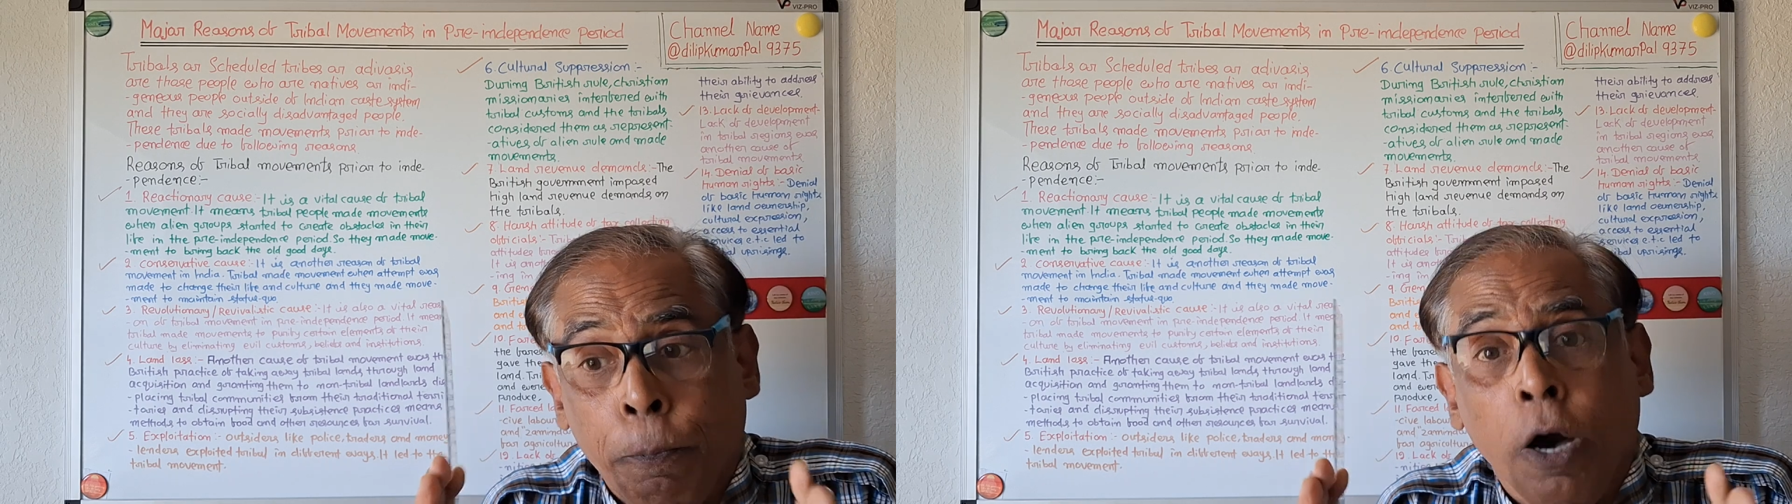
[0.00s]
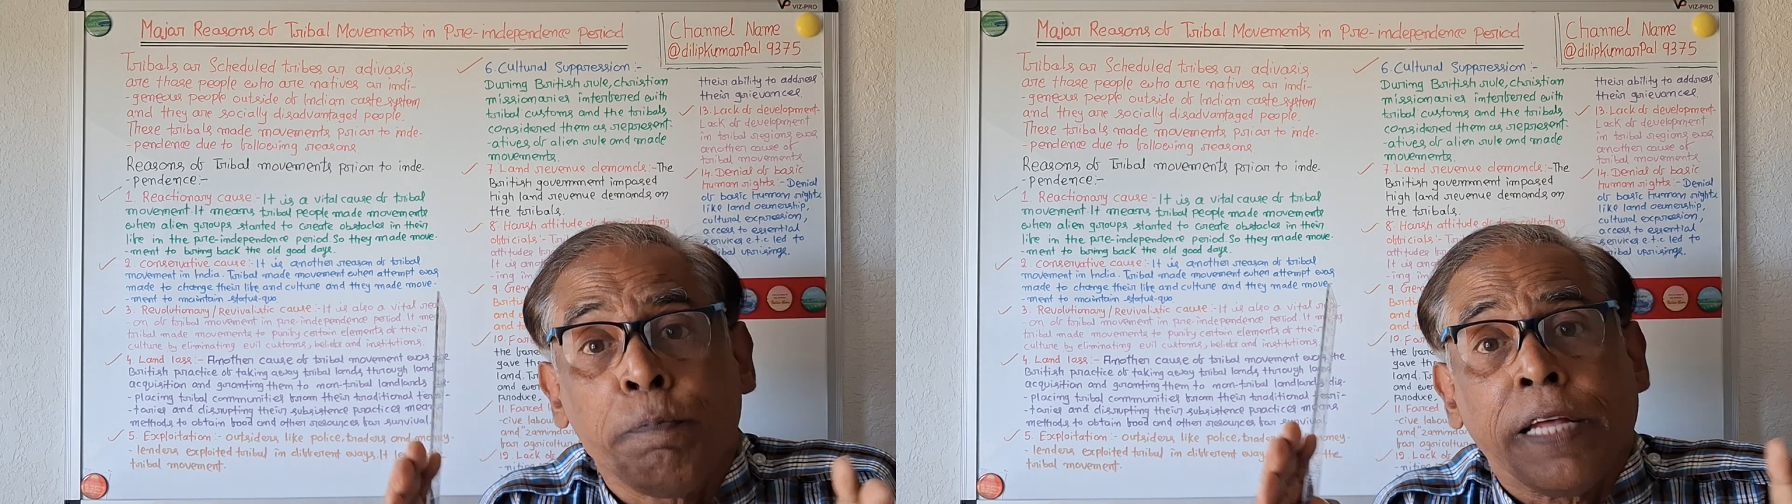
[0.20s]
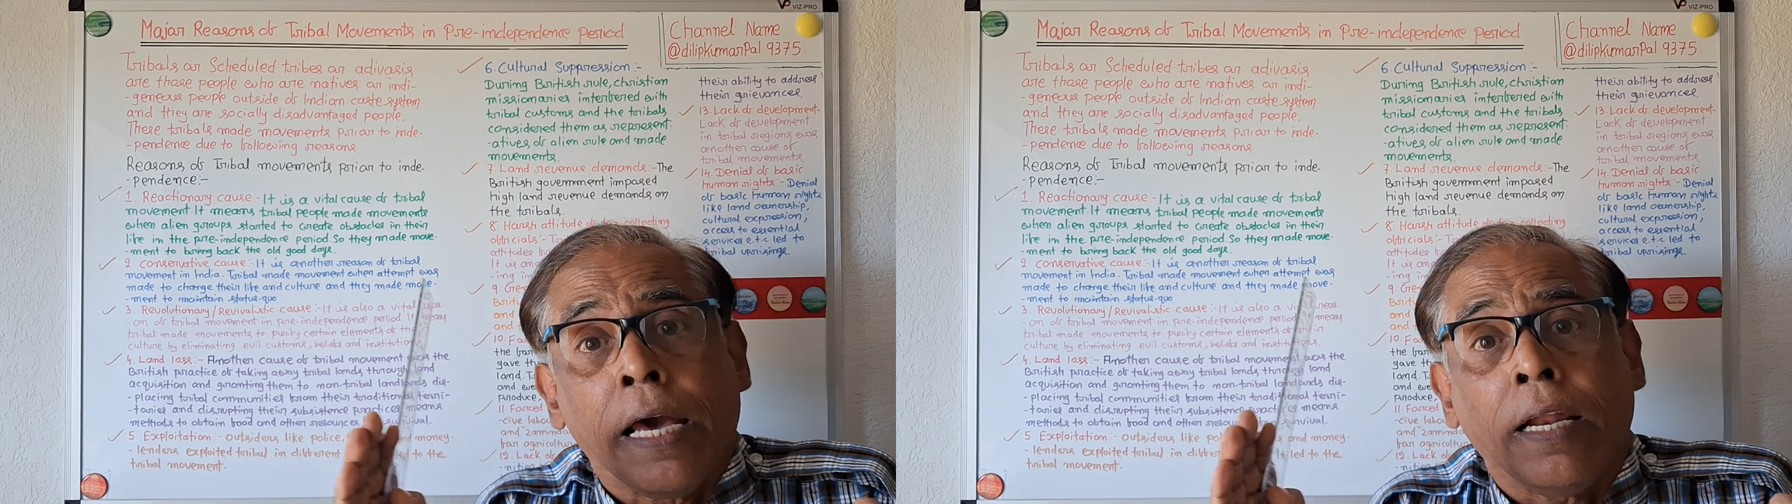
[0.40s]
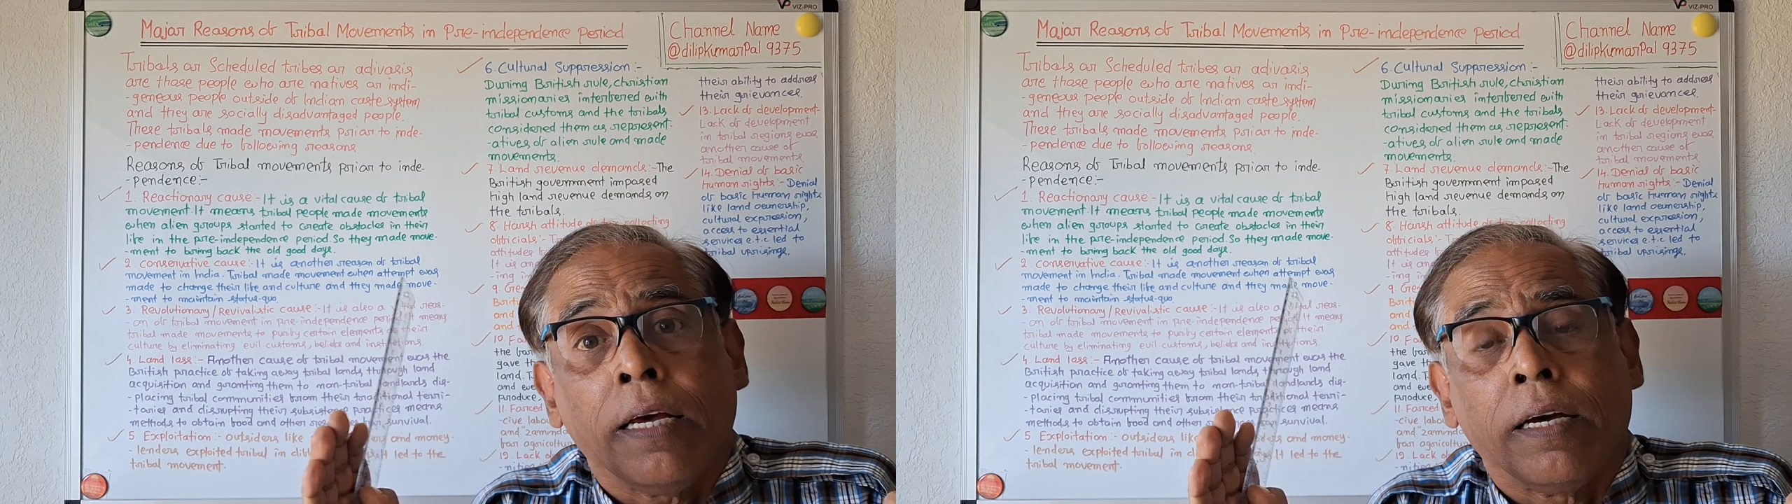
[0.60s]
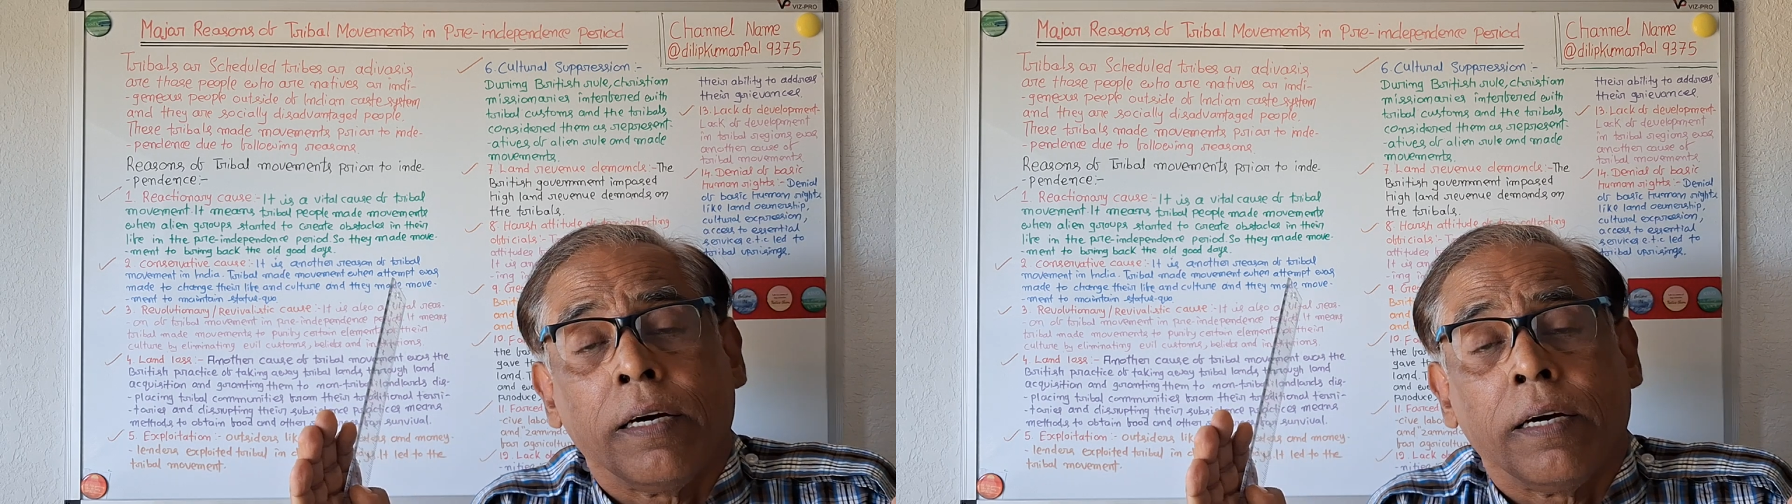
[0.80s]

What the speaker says: up their